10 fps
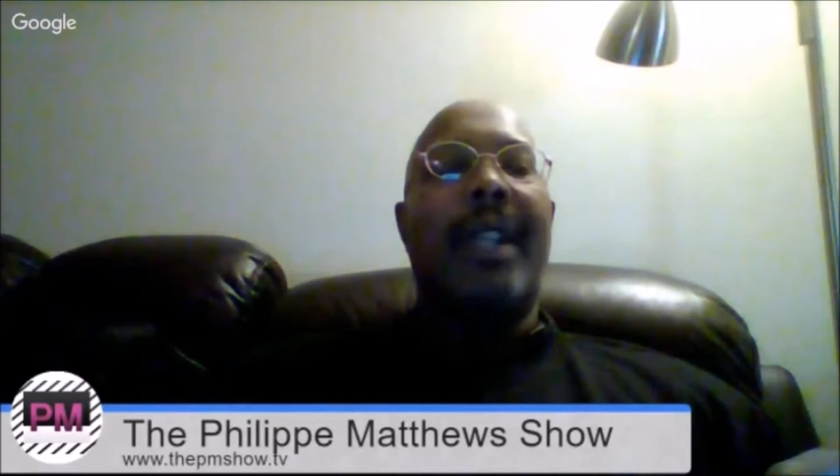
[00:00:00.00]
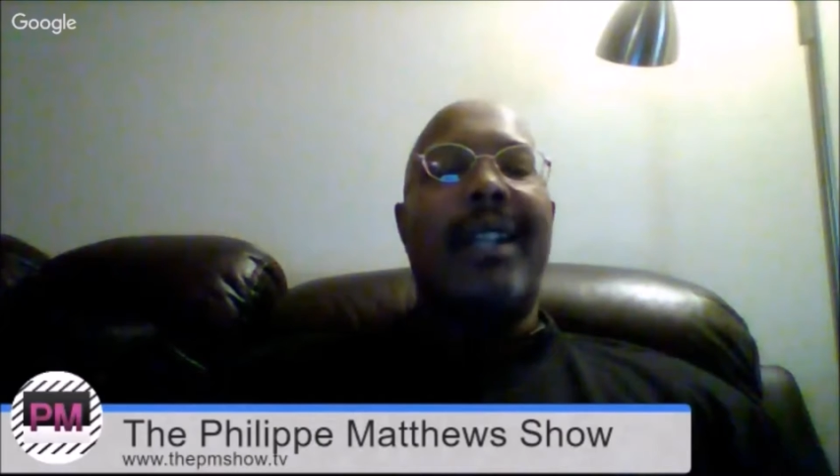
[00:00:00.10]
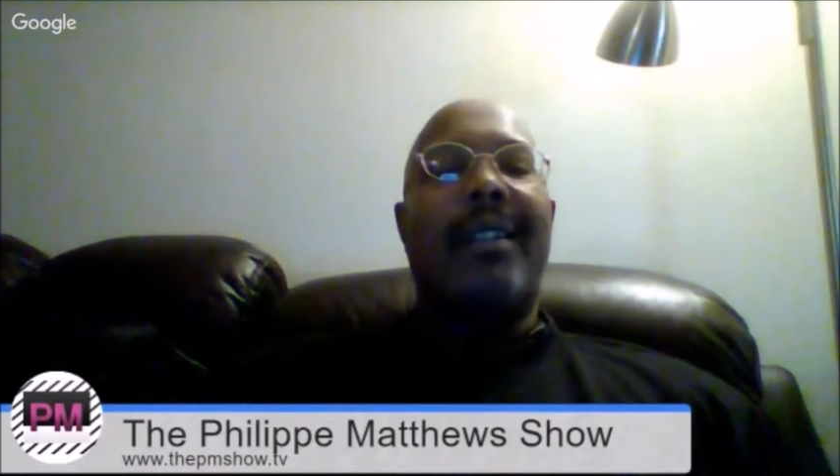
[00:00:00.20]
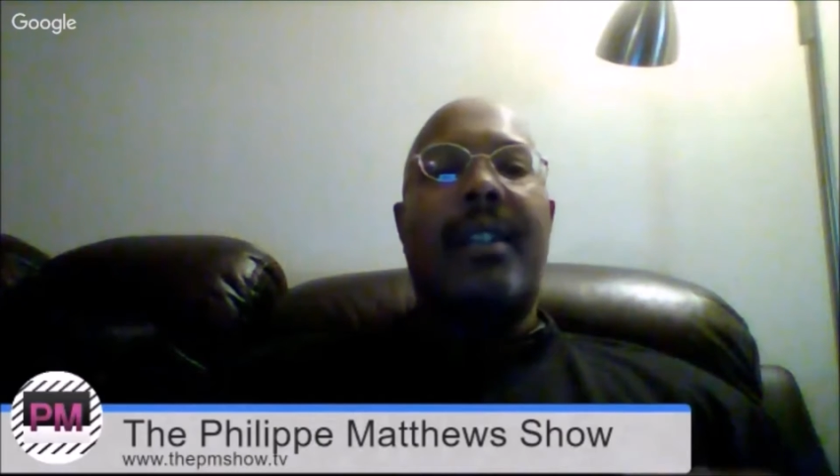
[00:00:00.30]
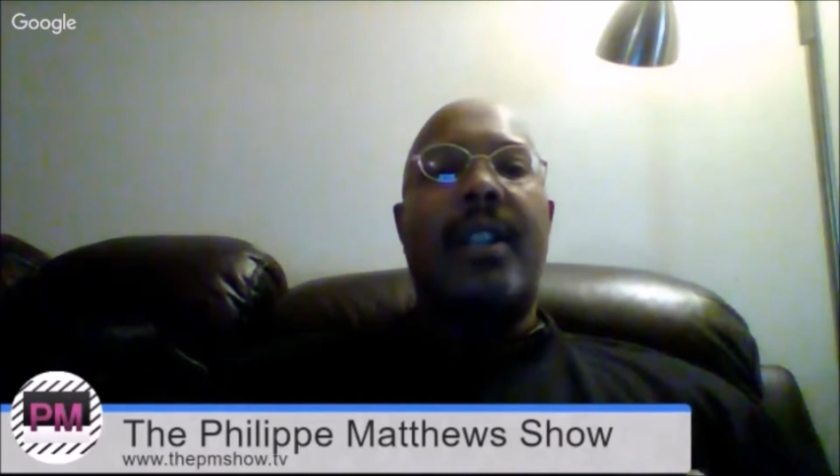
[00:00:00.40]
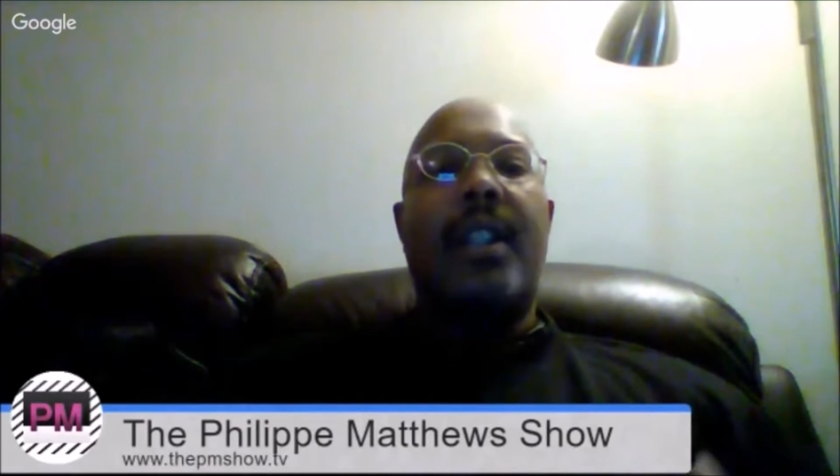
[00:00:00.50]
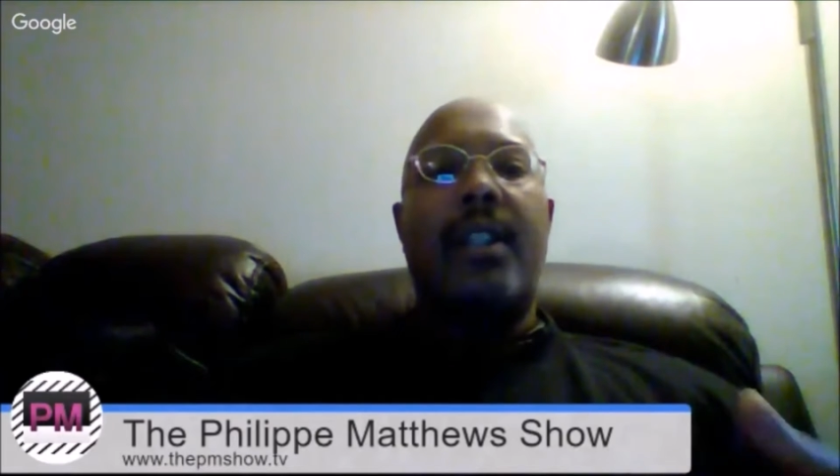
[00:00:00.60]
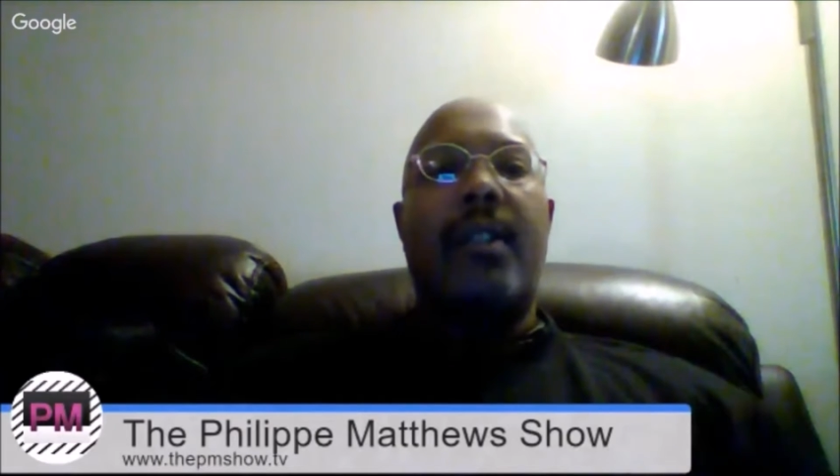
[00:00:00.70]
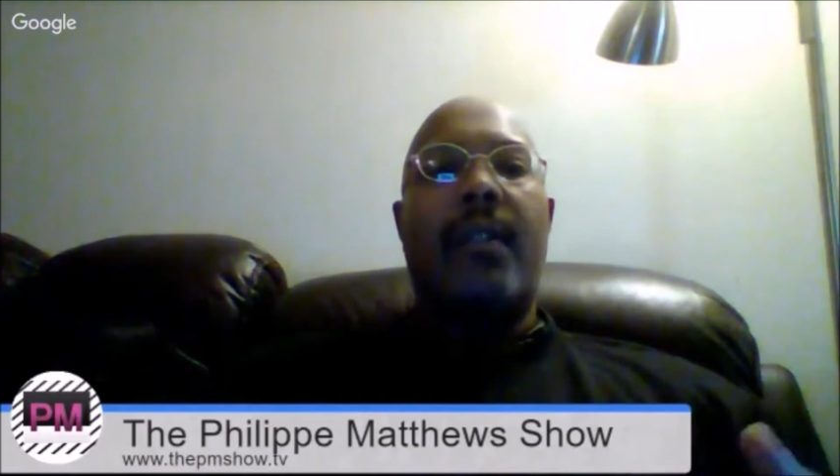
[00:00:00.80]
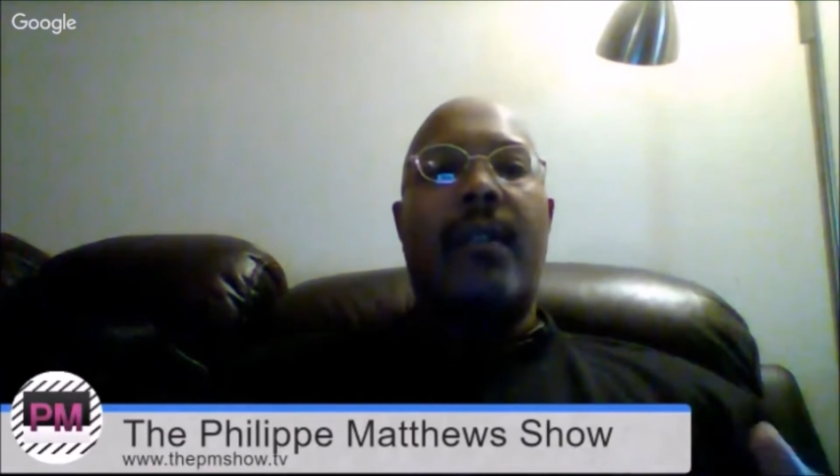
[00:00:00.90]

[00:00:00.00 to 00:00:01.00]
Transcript: Let's continue